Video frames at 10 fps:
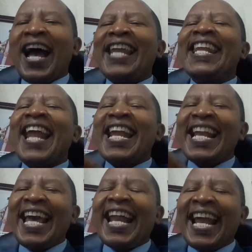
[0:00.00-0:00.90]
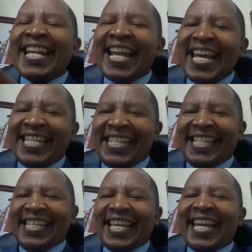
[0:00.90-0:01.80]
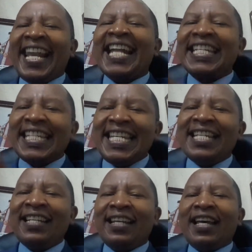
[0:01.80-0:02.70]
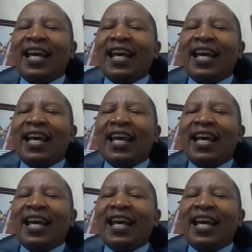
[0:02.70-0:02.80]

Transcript: and unless and until